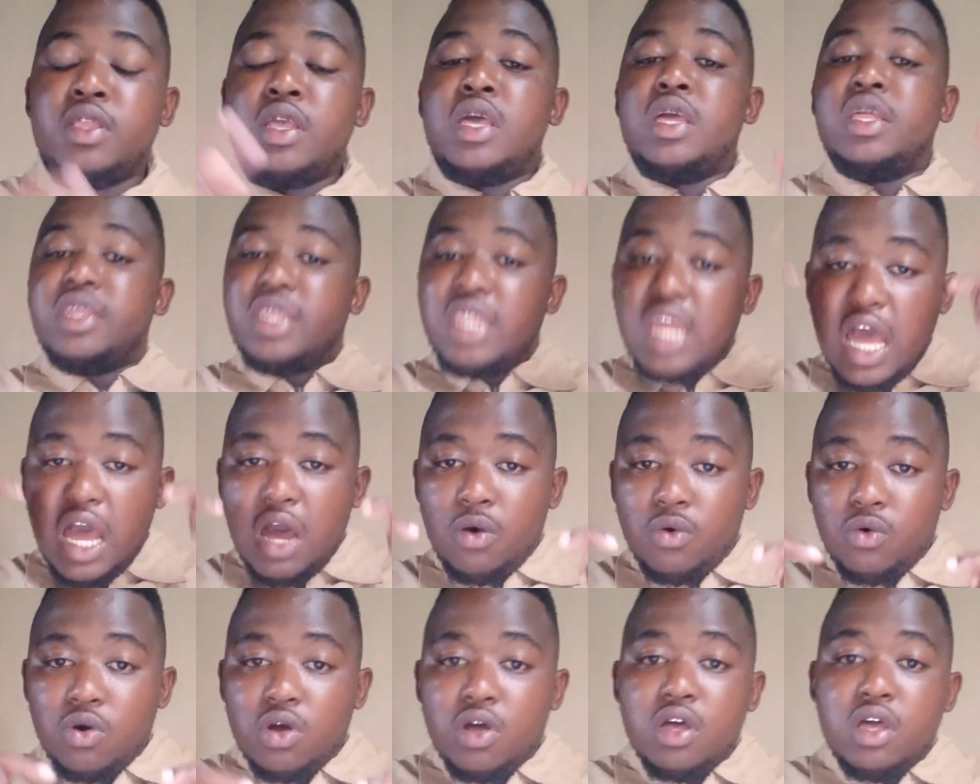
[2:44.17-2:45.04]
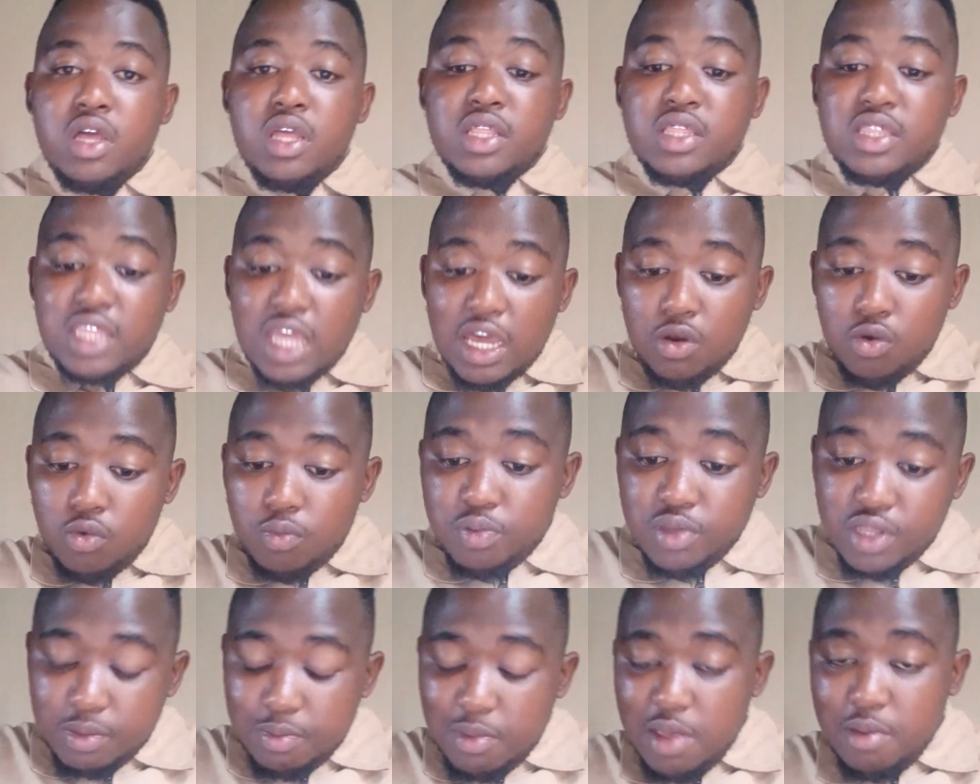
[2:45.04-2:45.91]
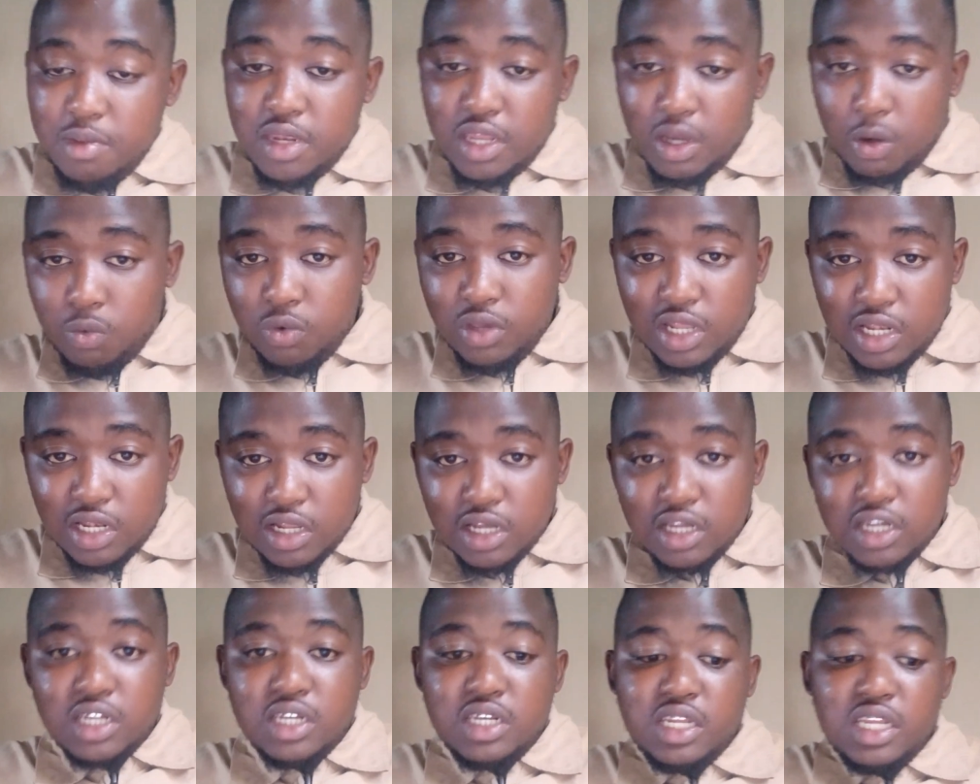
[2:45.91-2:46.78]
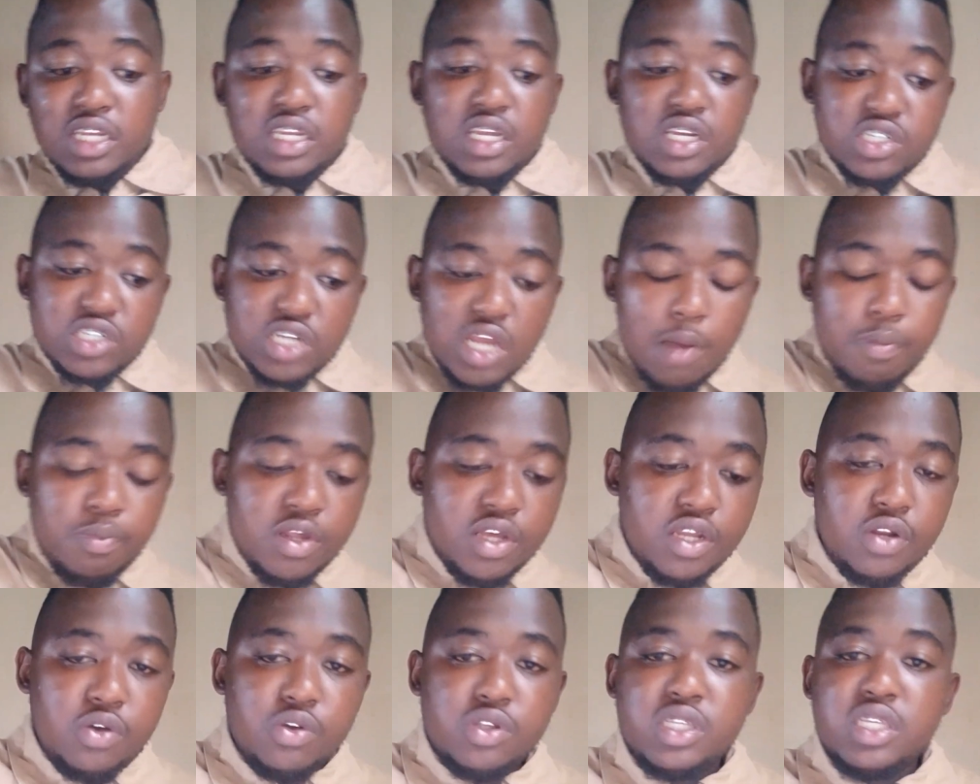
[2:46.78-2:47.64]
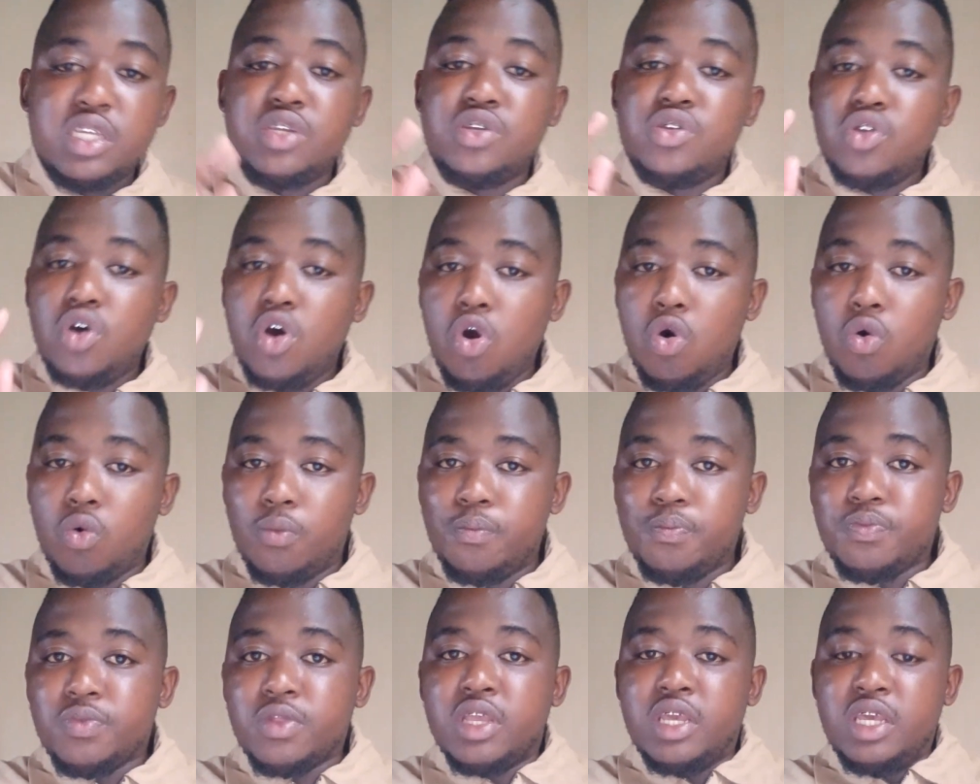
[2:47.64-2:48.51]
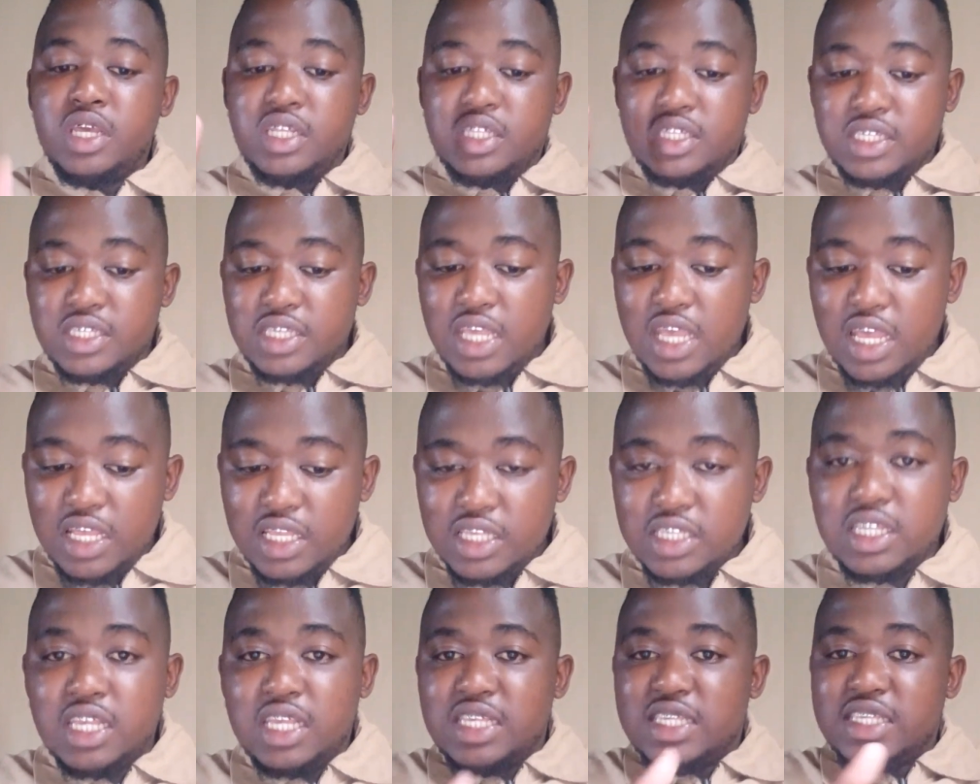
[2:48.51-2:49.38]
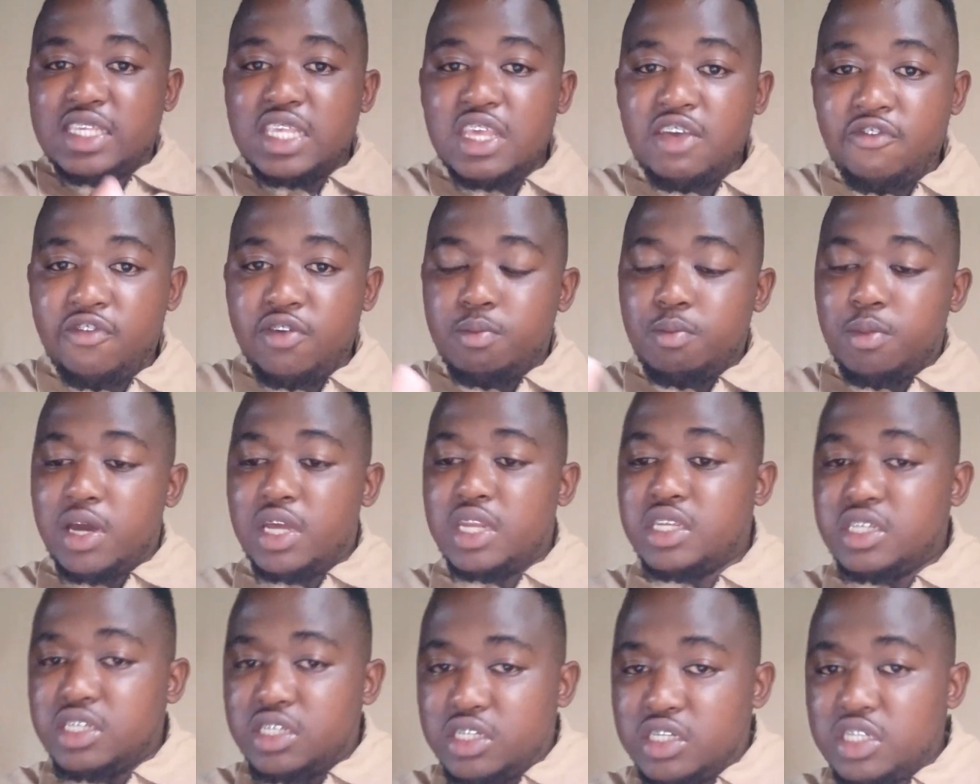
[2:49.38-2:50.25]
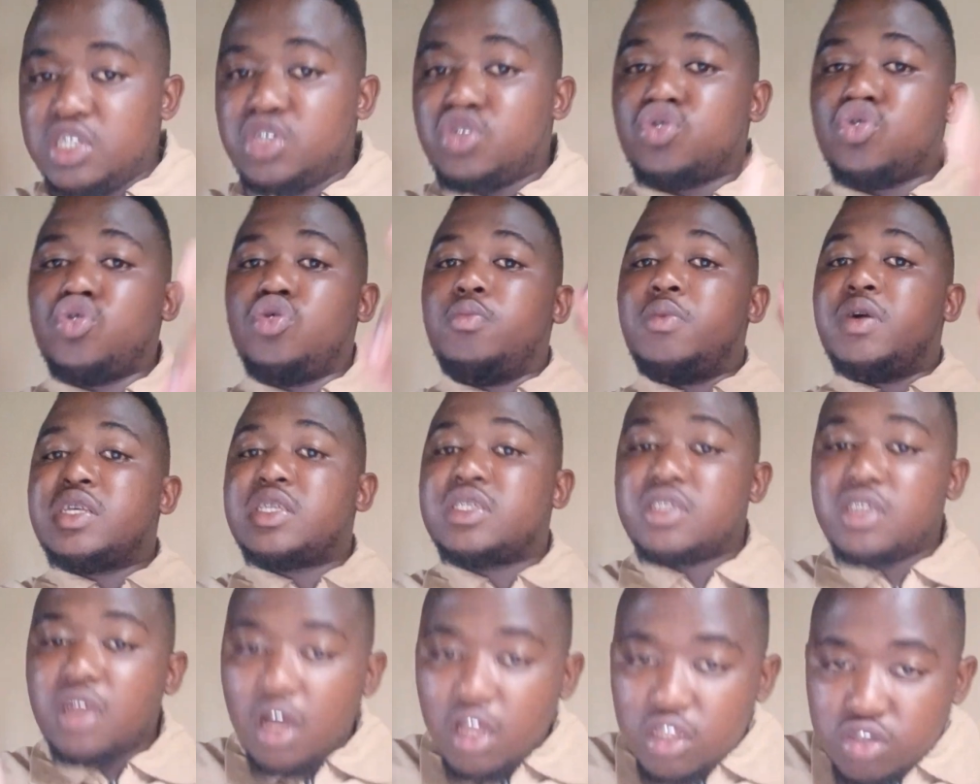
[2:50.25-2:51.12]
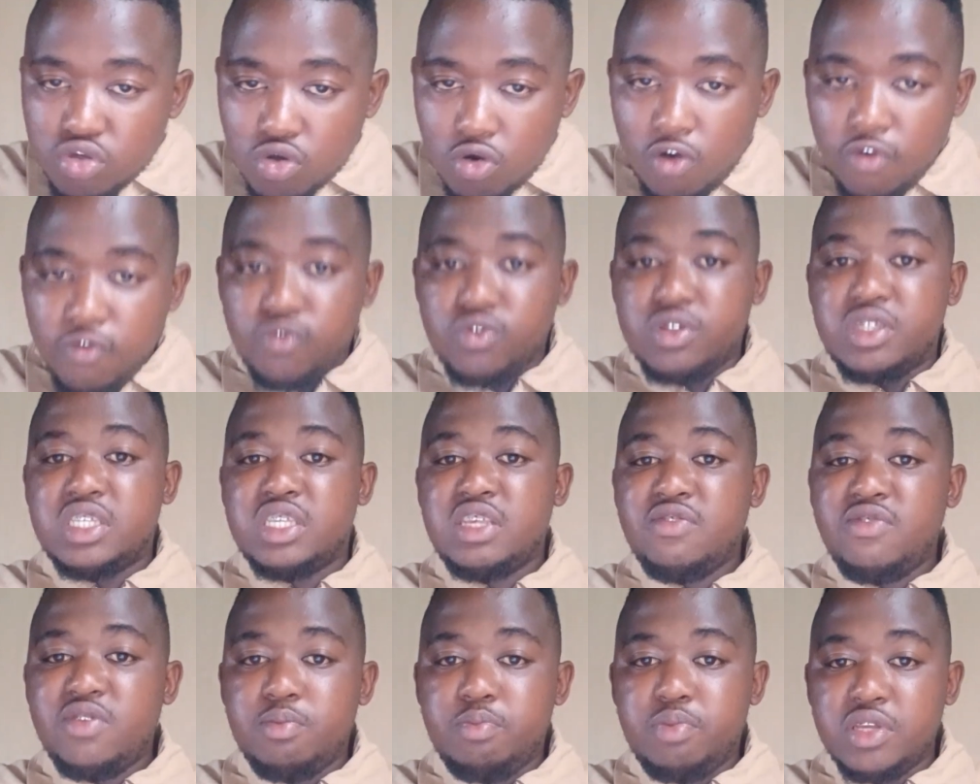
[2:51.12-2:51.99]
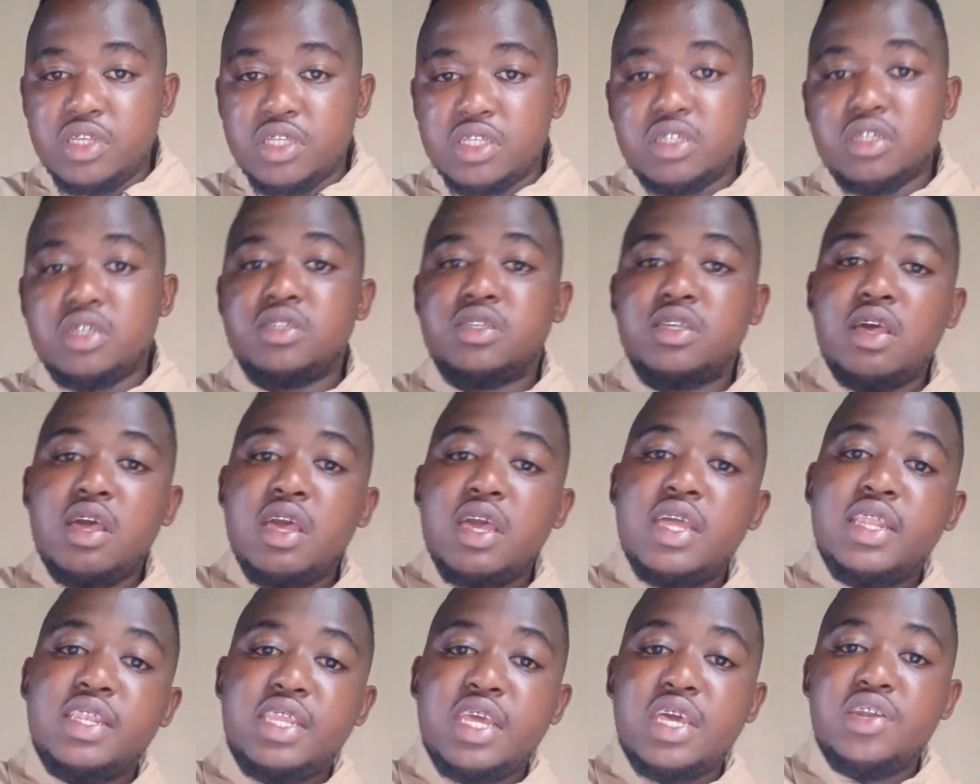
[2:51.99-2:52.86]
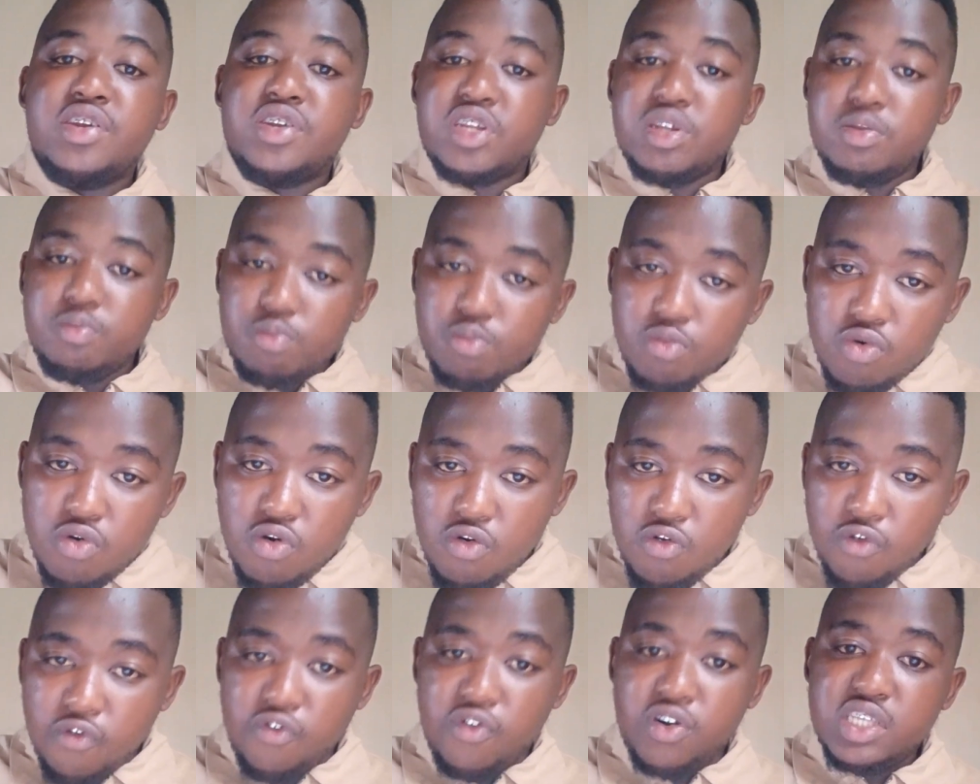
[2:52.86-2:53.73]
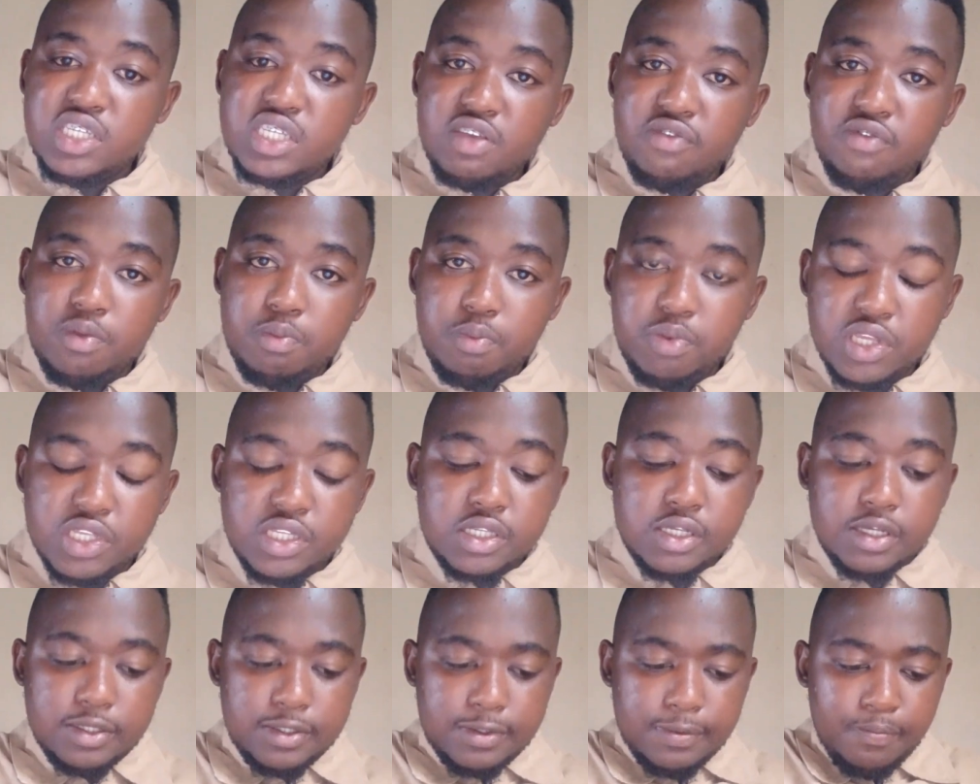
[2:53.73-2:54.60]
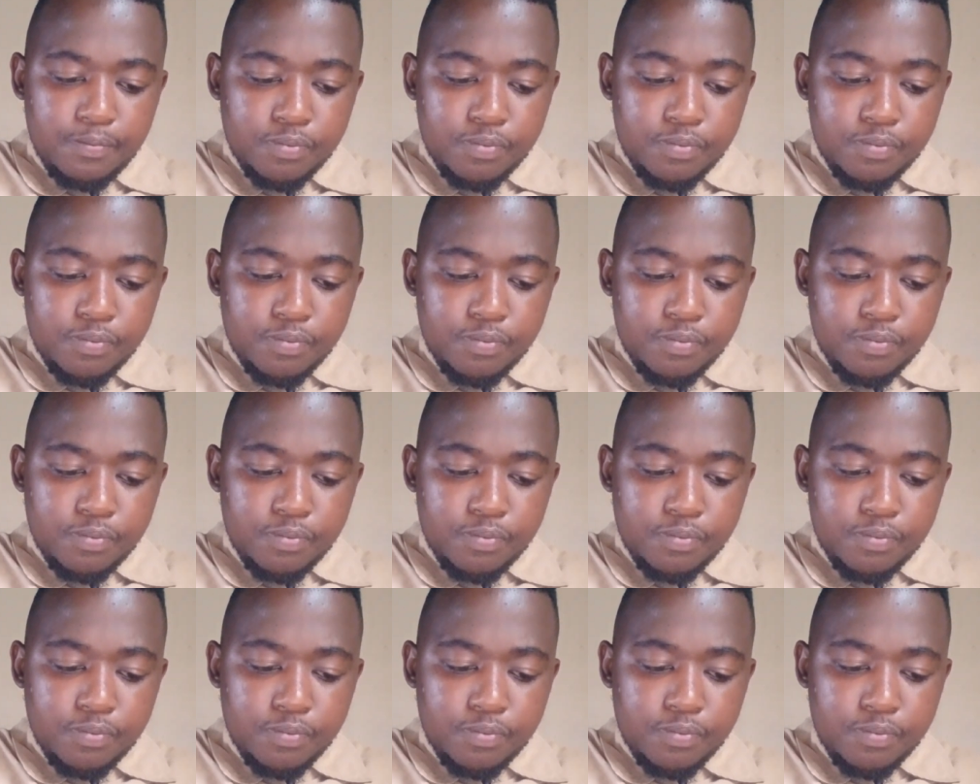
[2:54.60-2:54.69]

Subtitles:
Now, that will be maybe the weak learner. Then the sharp learner will say, no, it says 7 minus 3. So you must start off with 7 pencils, then remove 7 pencils.